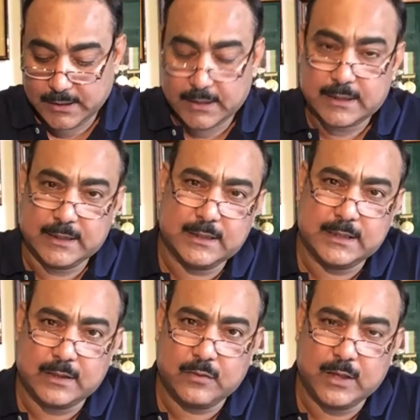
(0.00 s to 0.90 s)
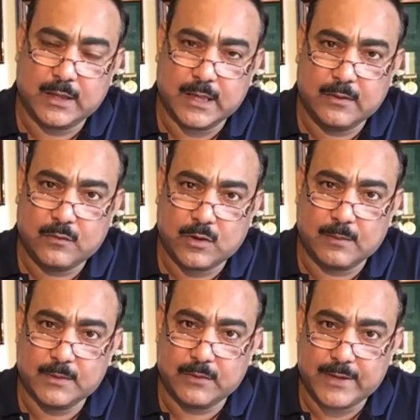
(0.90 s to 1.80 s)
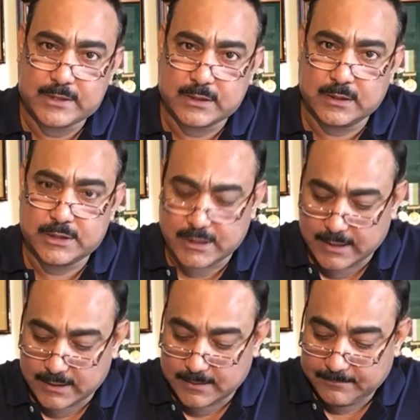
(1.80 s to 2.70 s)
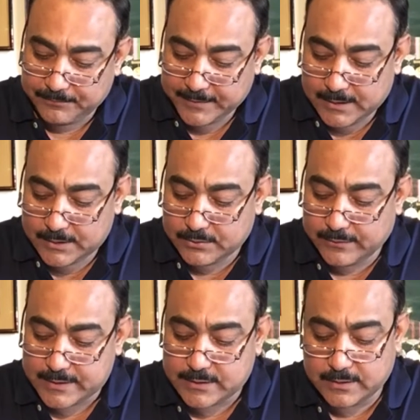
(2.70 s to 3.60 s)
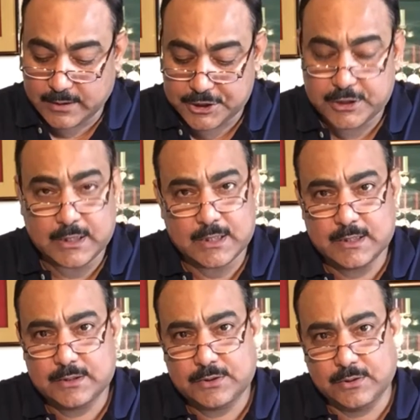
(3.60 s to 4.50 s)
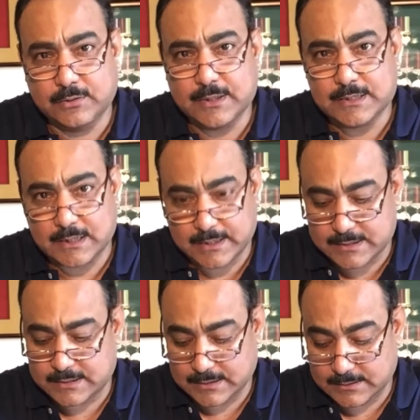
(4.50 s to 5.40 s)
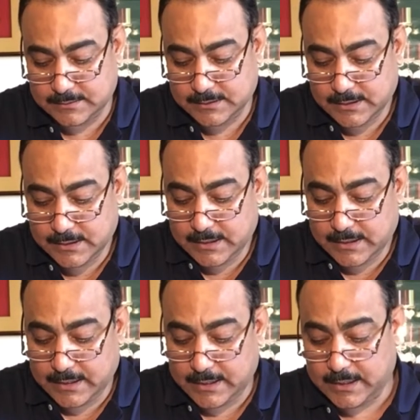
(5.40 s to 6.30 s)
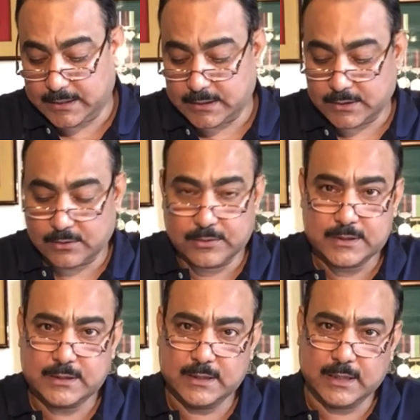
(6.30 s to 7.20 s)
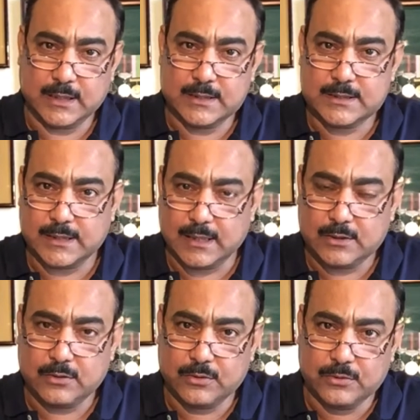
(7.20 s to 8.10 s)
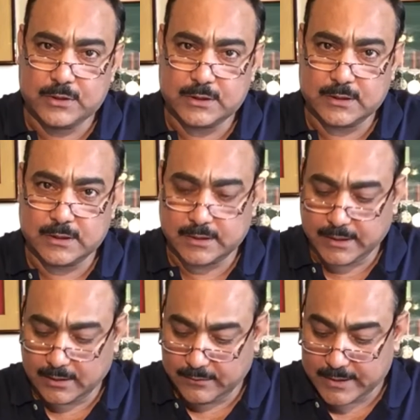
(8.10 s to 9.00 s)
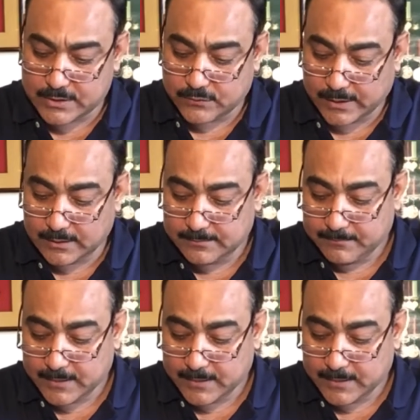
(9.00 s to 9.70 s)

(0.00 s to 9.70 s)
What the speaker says: that will run from the Western China to Western Russia through Kazakhstan. It includes the Silk Route Railway as well